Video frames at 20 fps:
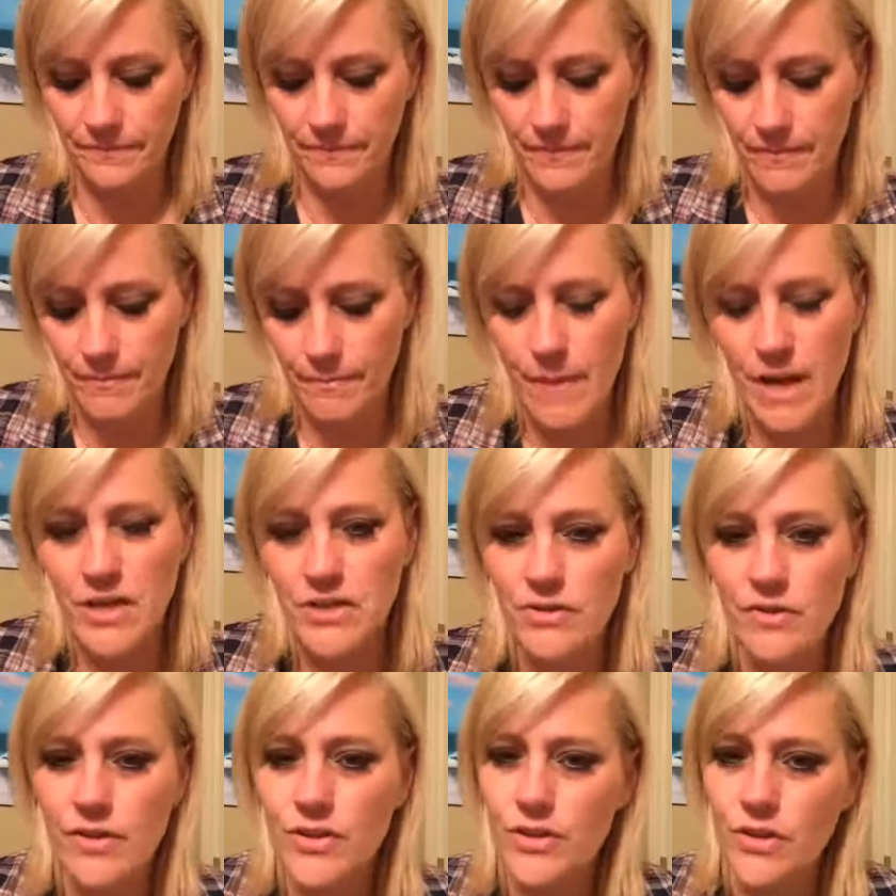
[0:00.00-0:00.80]
make
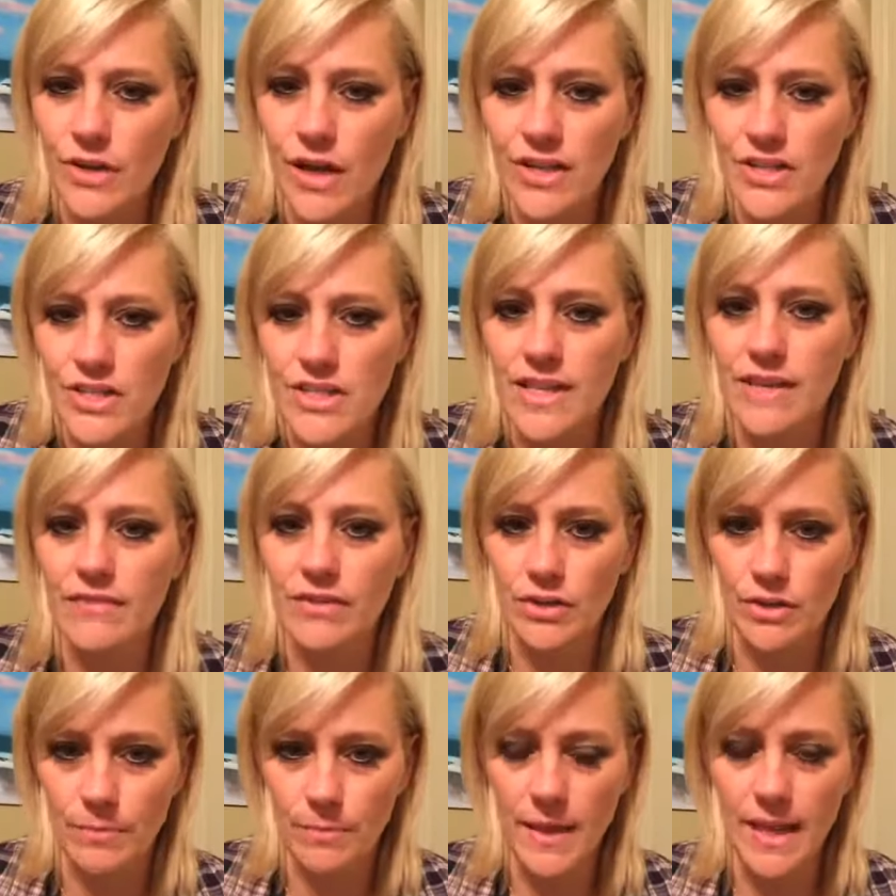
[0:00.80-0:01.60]
sure that you're not just giving
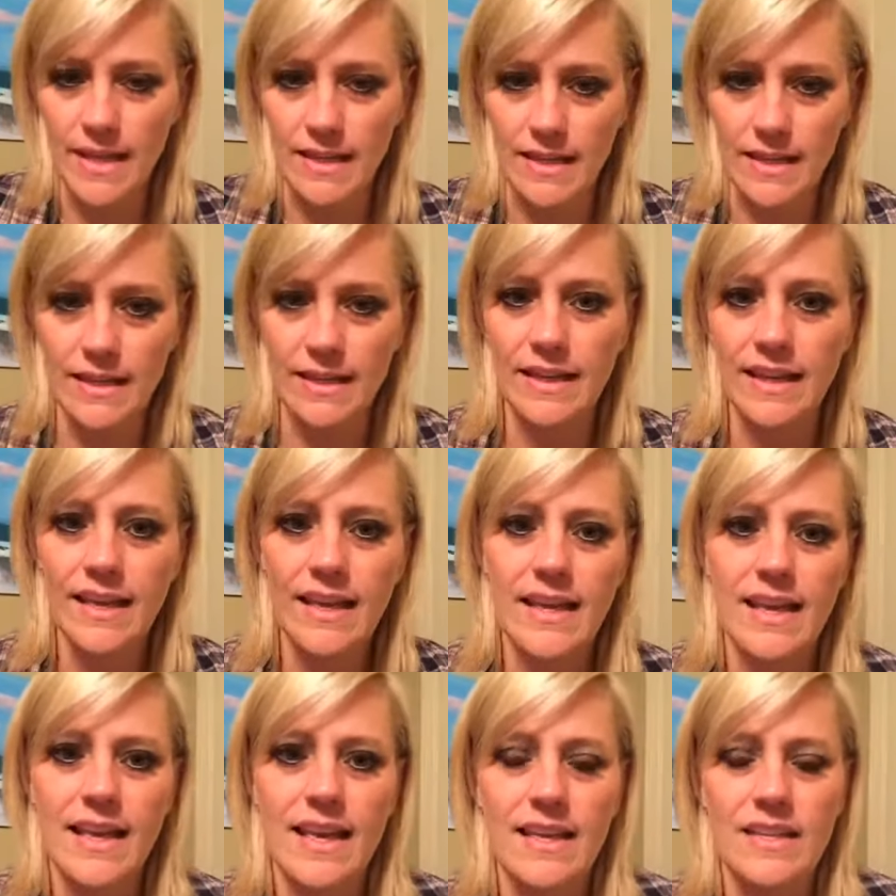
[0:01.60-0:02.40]
your opinion.
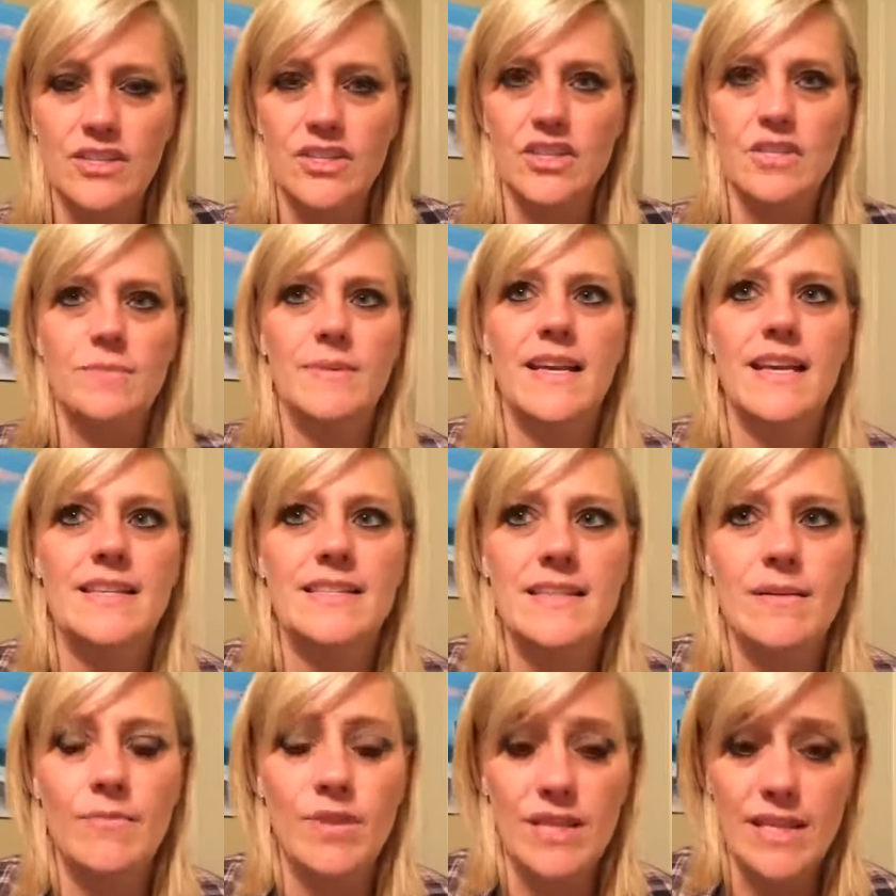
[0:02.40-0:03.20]
Just because
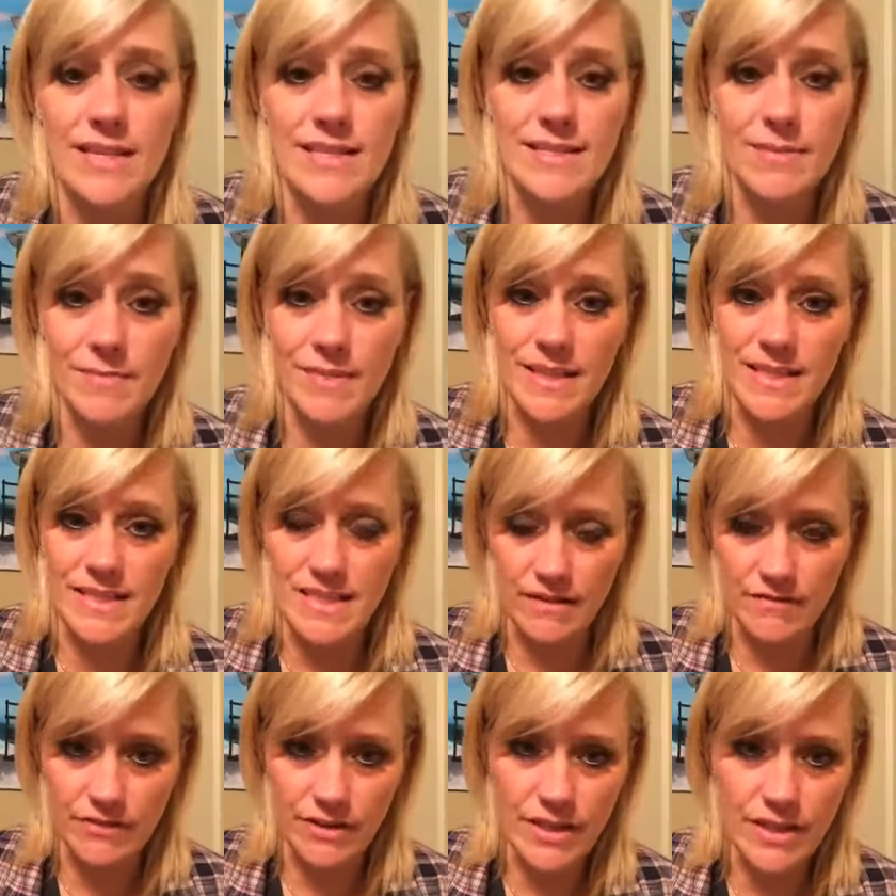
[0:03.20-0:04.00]
someone does something
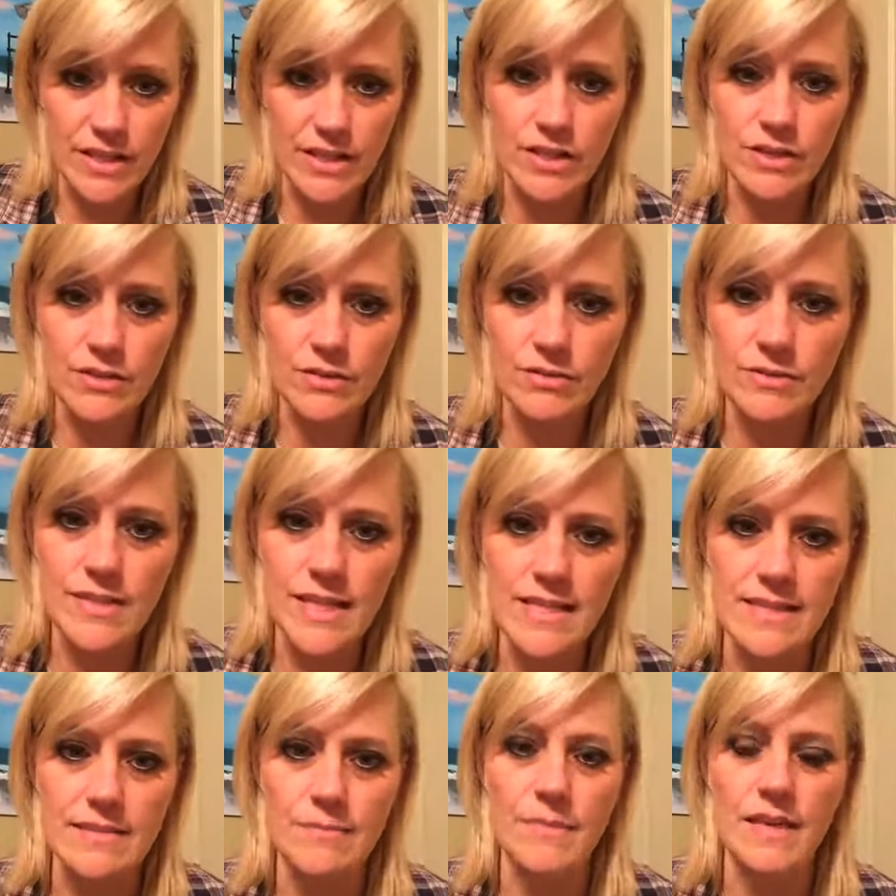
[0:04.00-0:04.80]
different than you
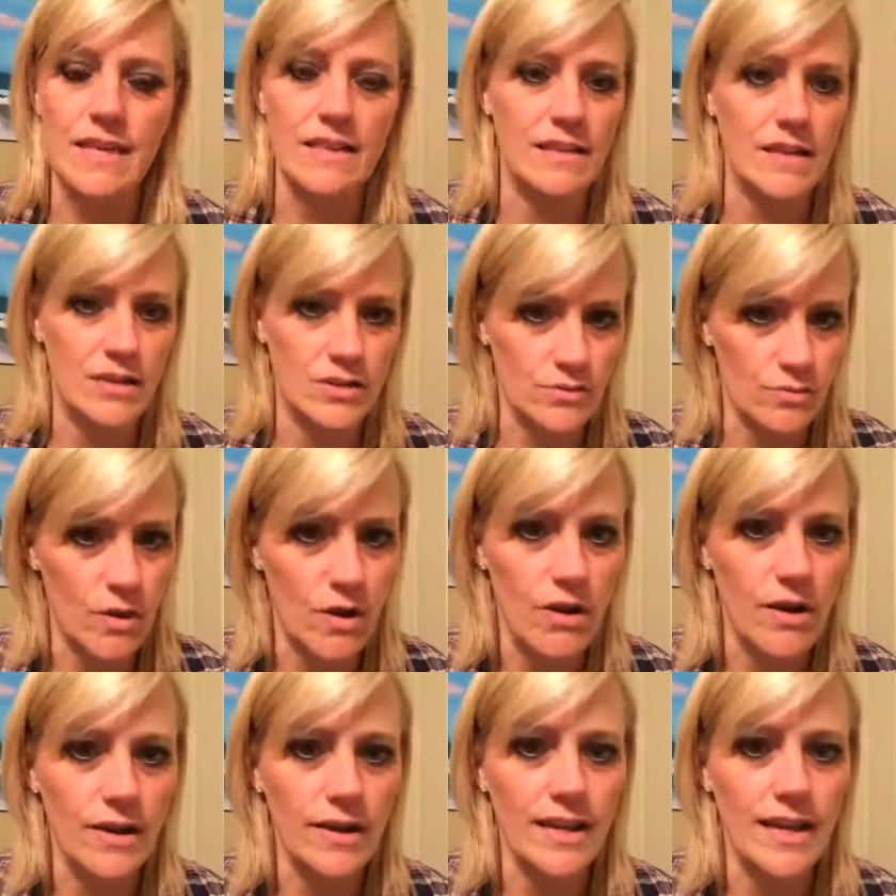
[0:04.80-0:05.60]
doesn't mean that it's
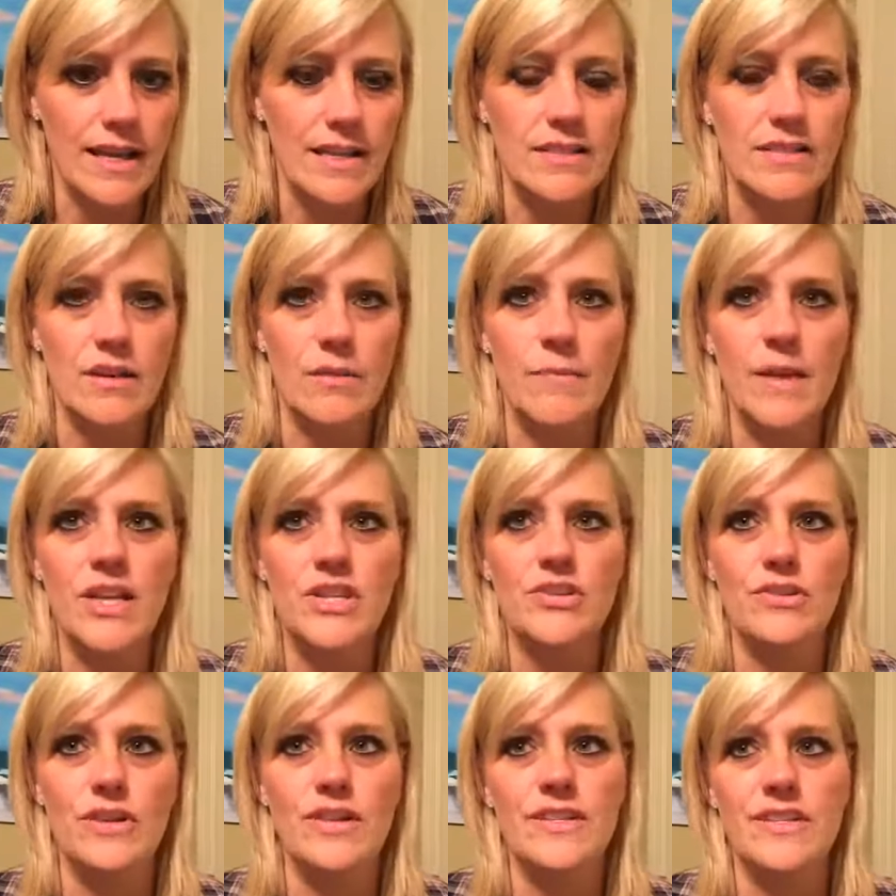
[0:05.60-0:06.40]
wrong. And so make
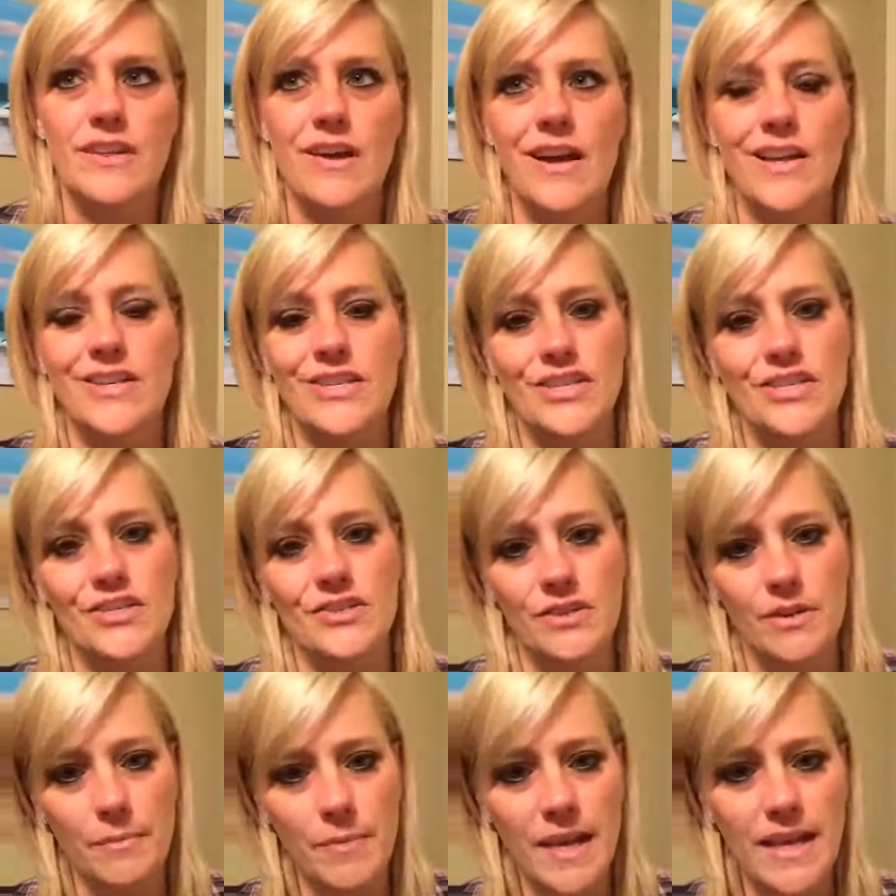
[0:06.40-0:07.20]
sure it's not just
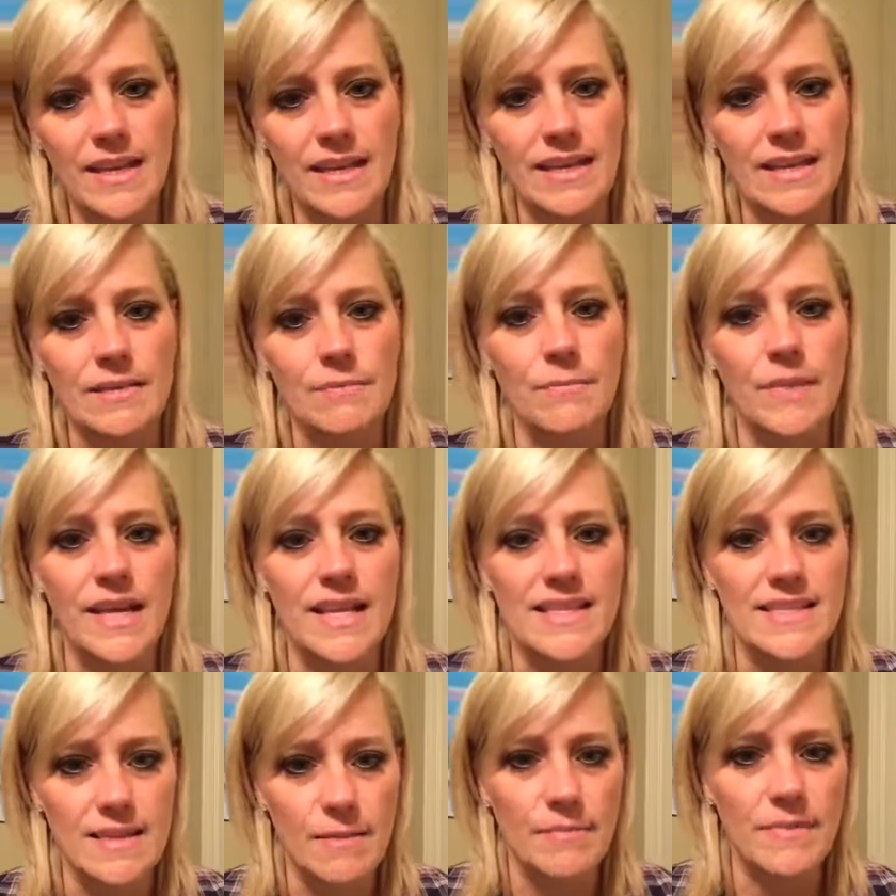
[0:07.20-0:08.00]
your opinion, but
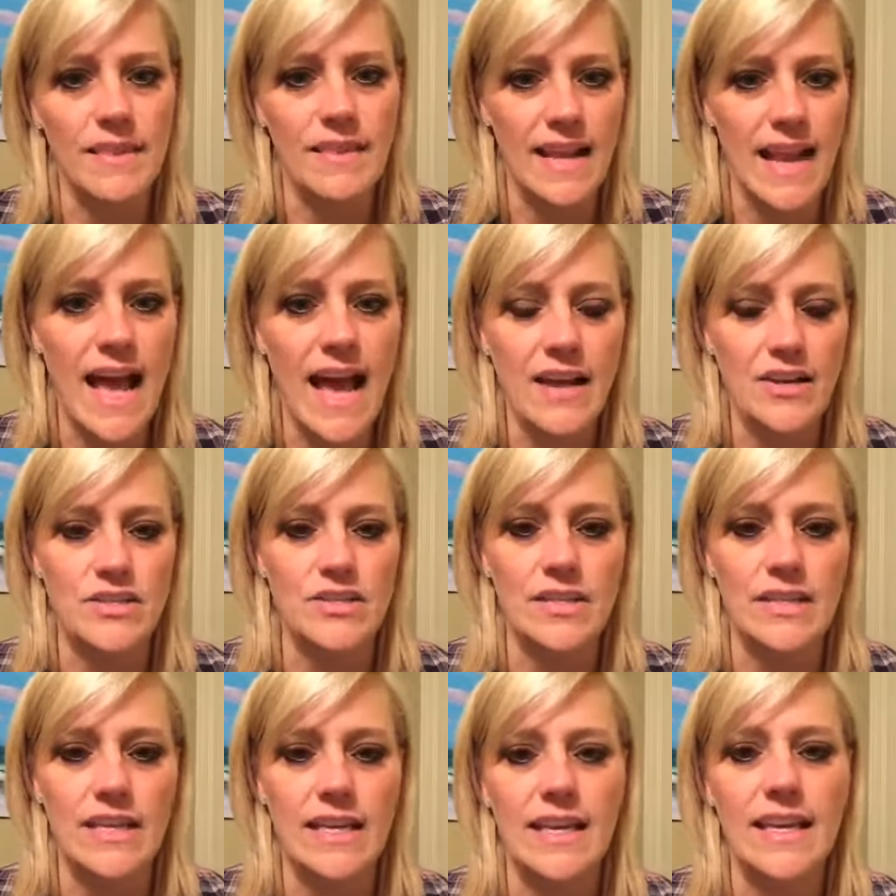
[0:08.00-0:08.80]
it's something that
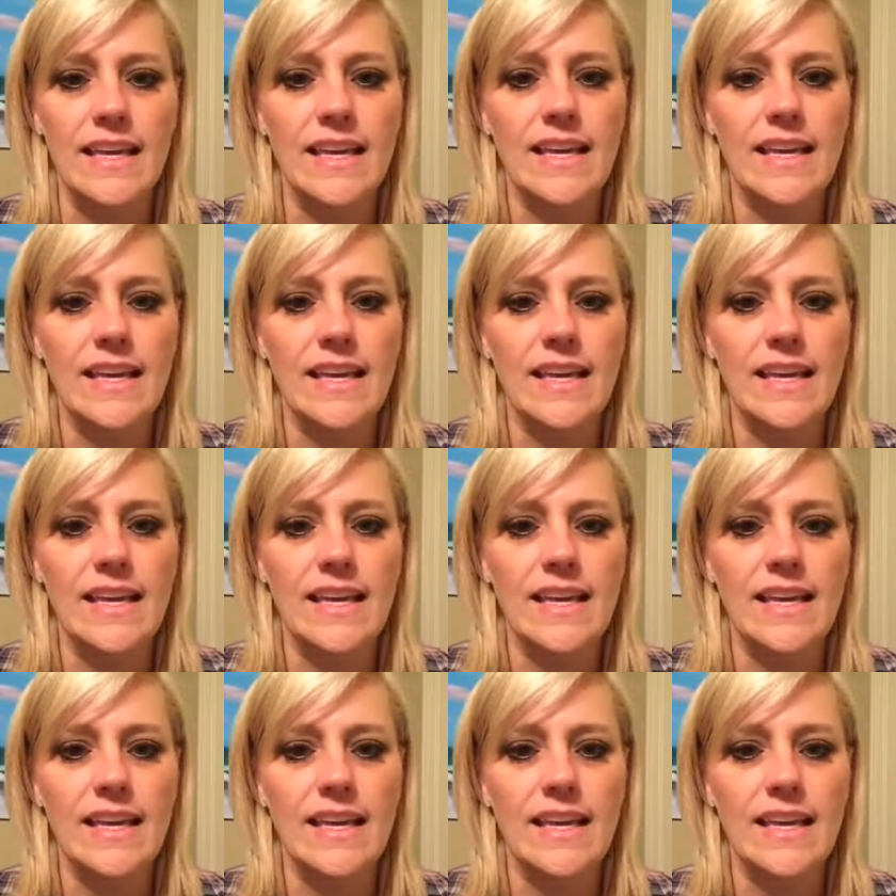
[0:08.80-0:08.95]
actually